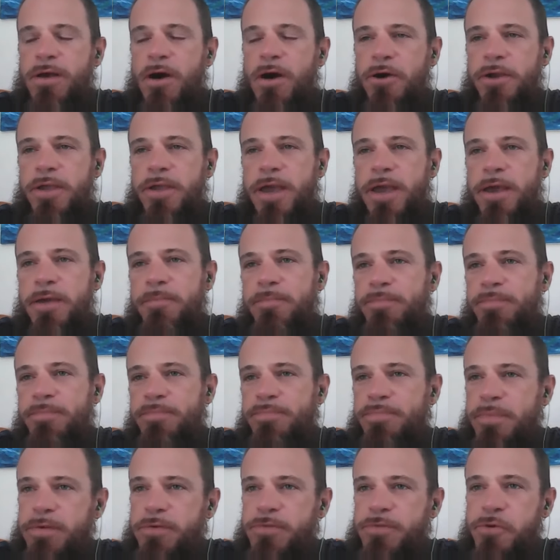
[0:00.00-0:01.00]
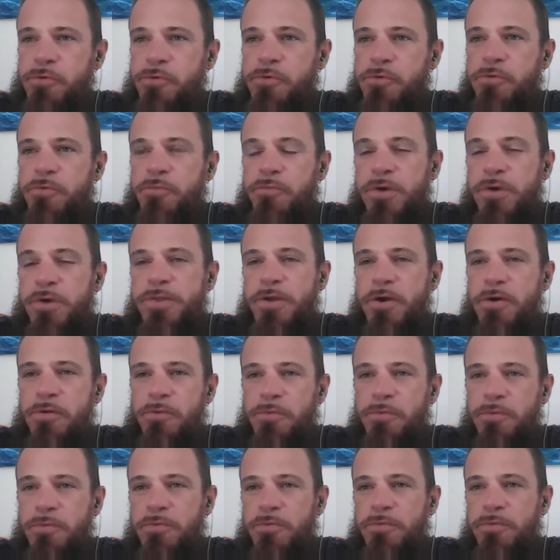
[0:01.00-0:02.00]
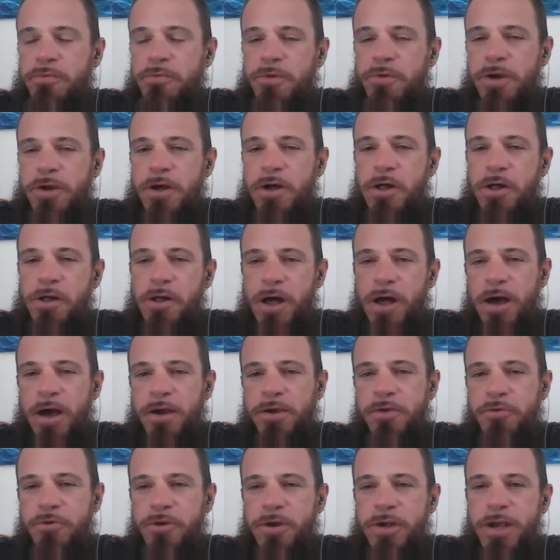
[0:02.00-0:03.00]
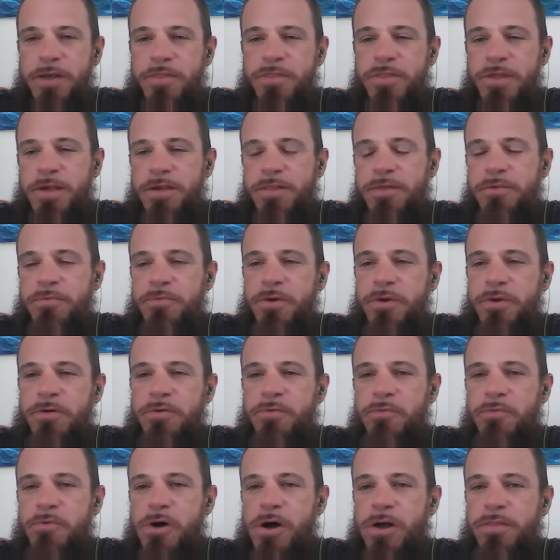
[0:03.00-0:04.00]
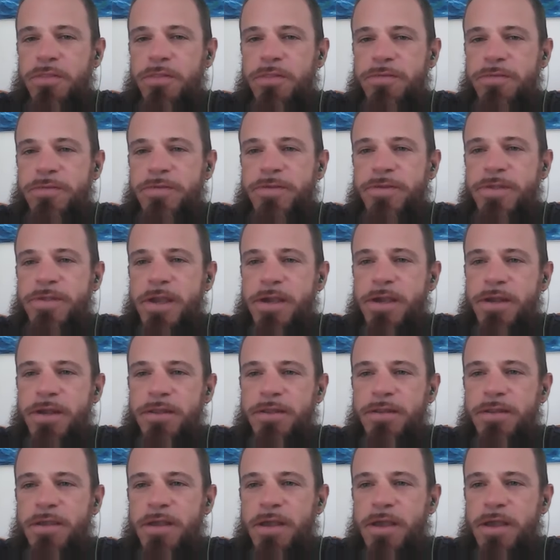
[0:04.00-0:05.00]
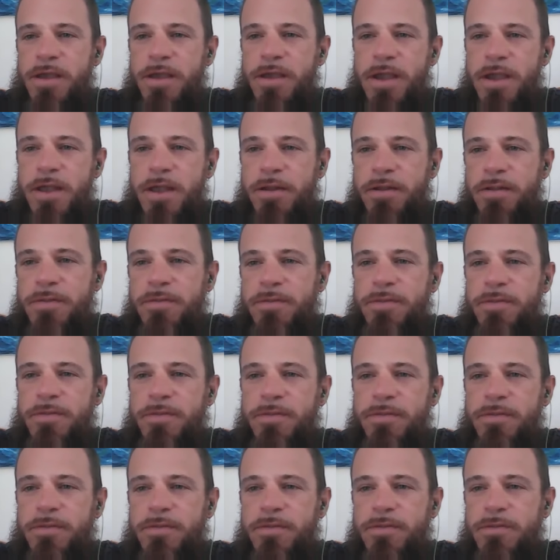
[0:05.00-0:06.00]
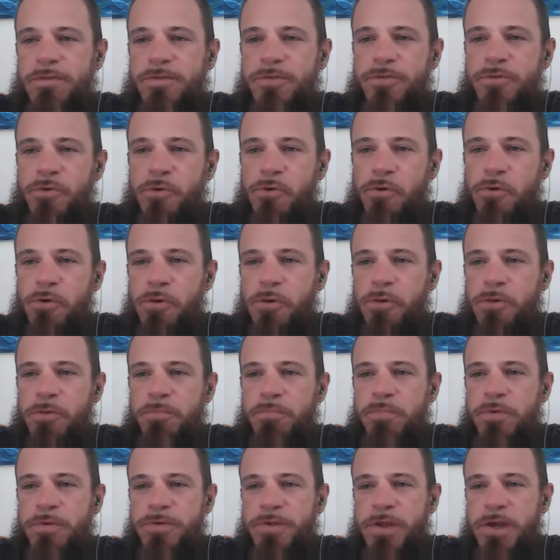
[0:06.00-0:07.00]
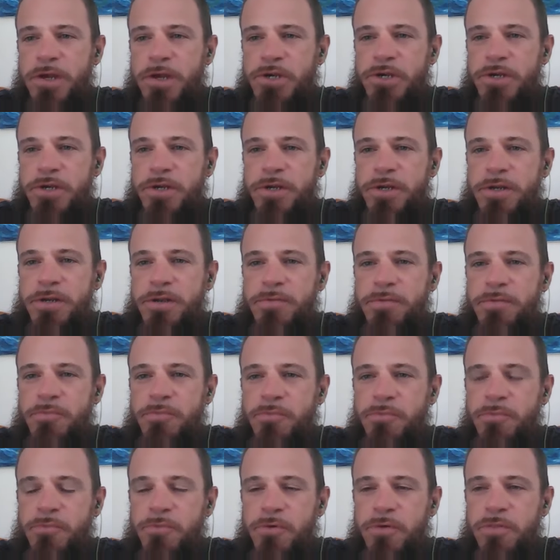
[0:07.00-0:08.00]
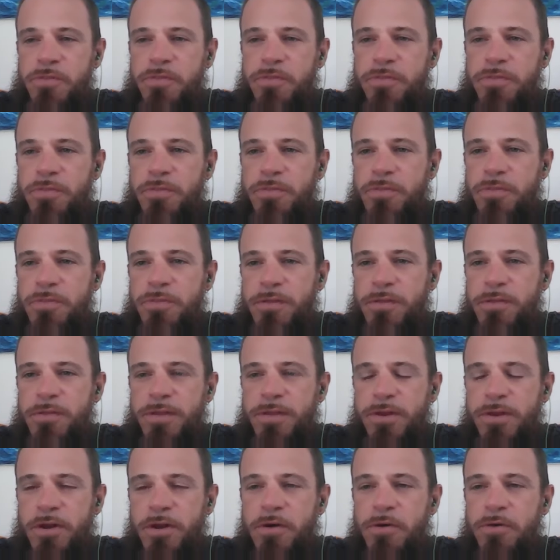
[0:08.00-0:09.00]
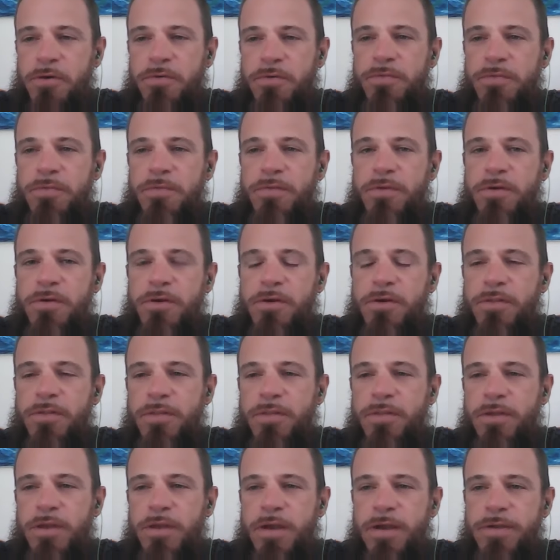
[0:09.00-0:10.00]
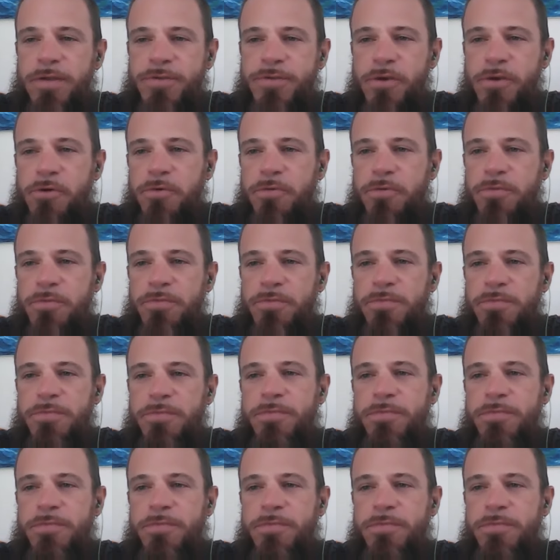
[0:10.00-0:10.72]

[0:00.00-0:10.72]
Okay, so we all agree, I think, that we don't want the state in sole possession with, you know, its own,